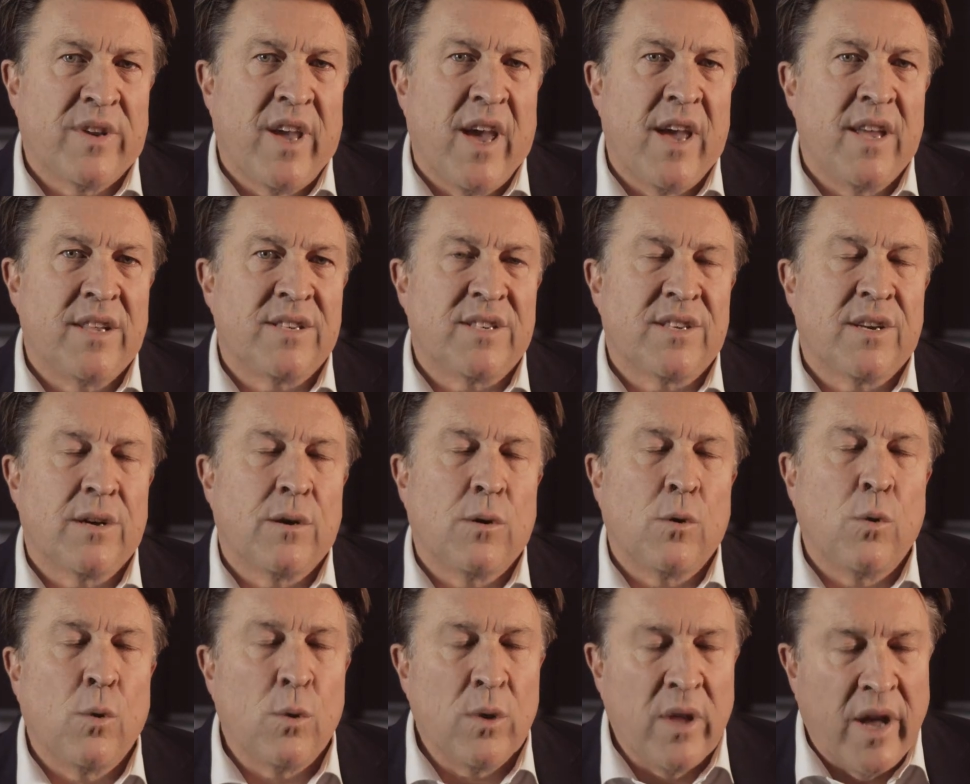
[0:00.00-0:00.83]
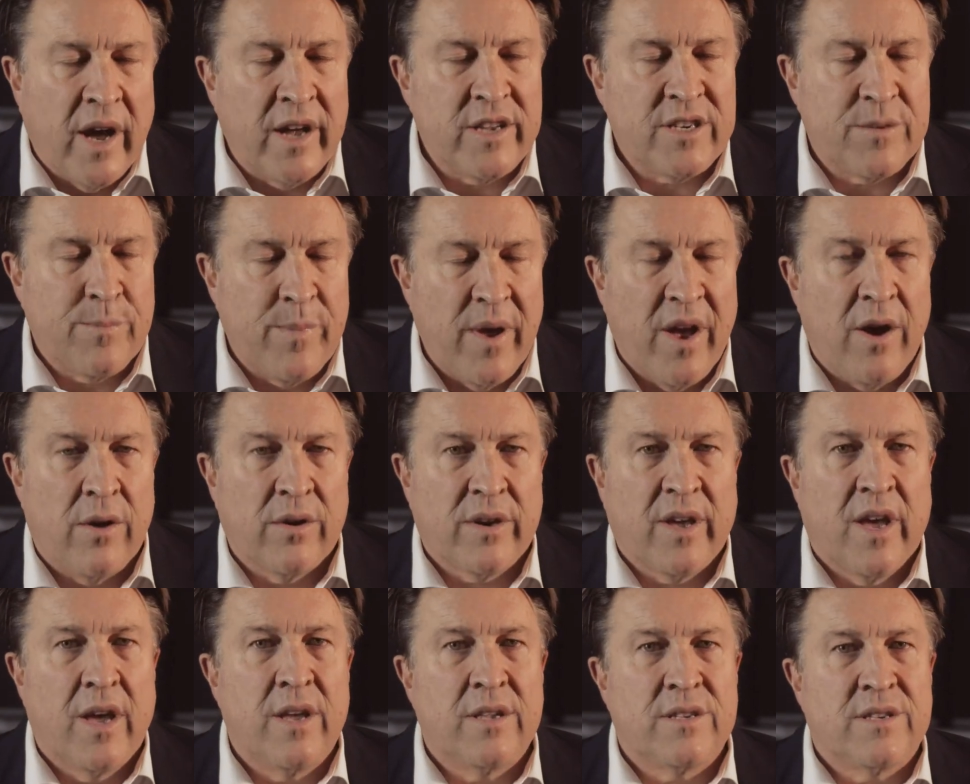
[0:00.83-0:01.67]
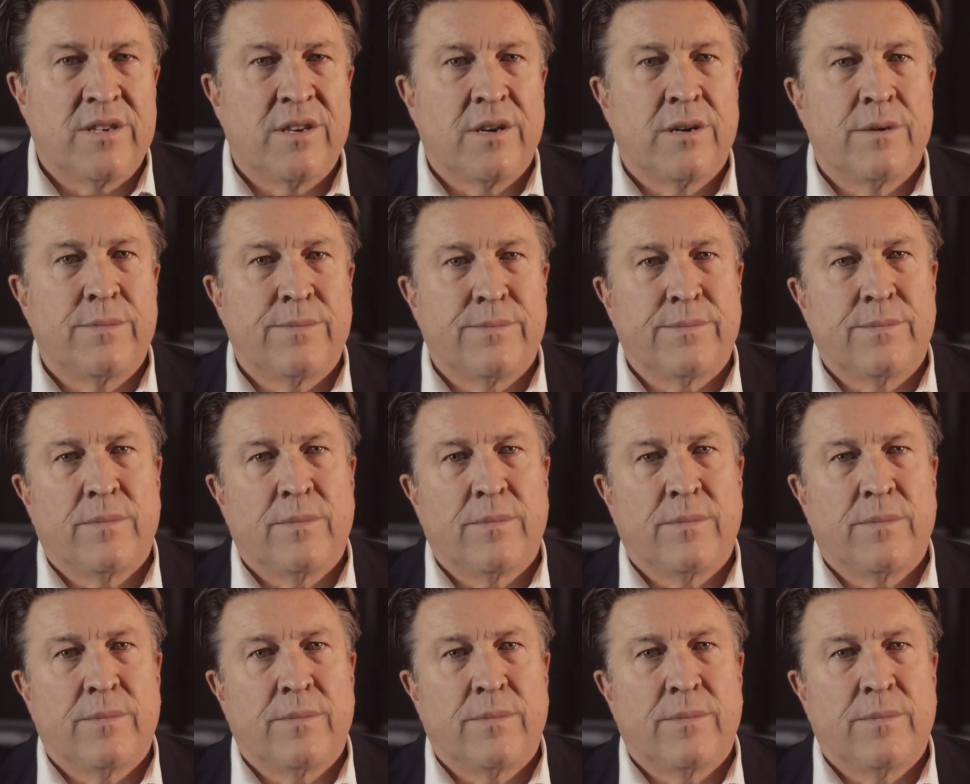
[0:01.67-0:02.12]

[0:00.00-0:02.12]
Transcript: cancer or large bowel cancer.